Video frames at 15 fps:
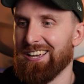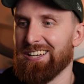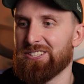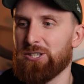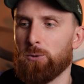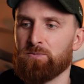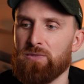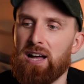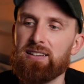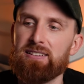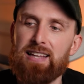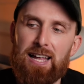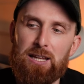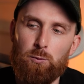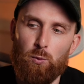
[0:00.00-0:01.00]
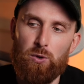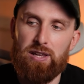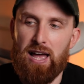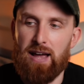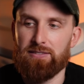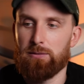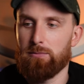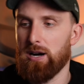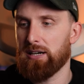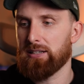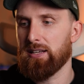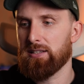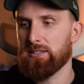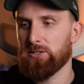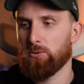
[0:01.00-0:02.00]
So on that, we have the
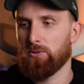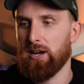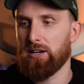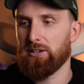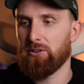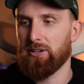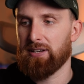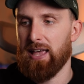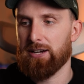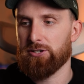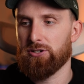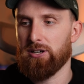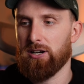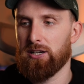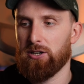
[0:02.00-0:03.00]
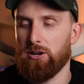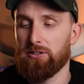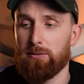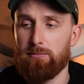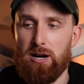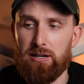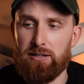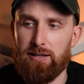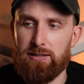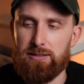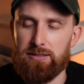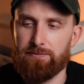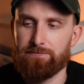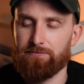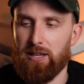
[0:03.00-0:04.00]
markets. So right here, you can actually click on the
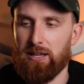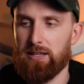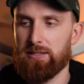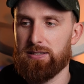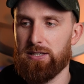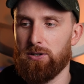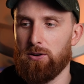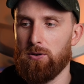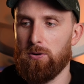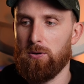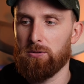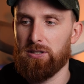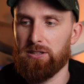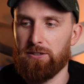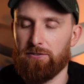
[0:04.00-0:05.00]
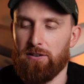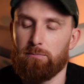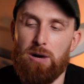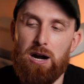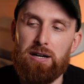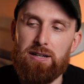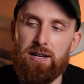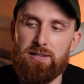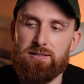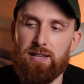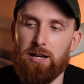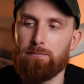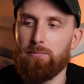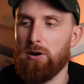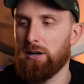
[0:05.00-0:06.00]
markets and see all the different markets
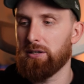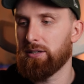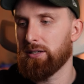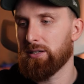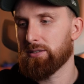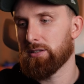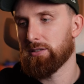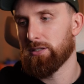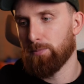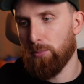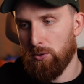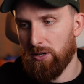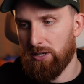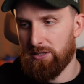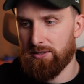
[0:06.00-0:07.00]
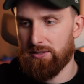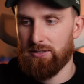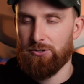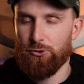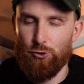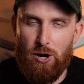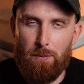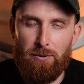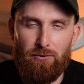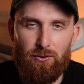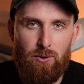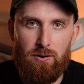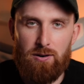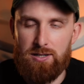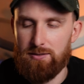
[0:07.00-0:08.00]
like politics, sports, Trump, of
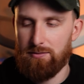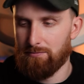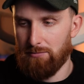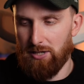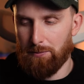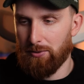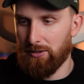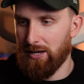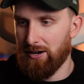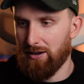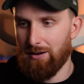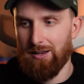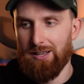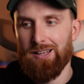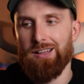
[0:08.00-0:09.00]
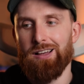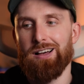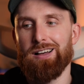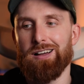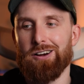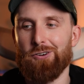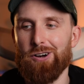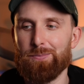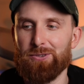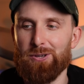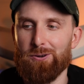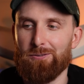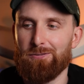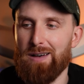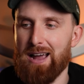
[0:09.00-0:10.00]
course, big player,
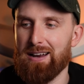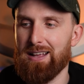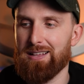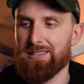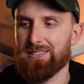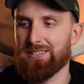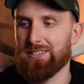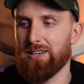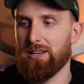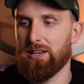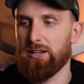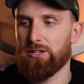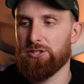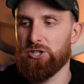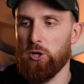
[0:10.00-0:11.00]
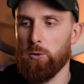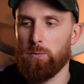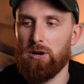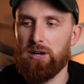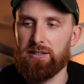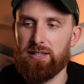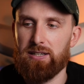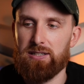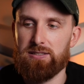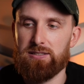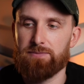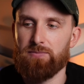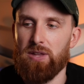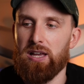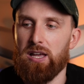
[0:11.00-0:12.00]
crypto, finance,
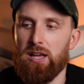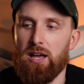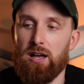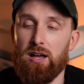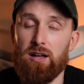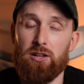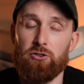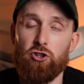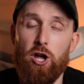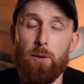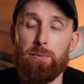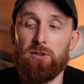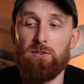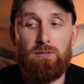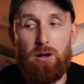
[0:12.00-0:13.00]
geopolitics, top in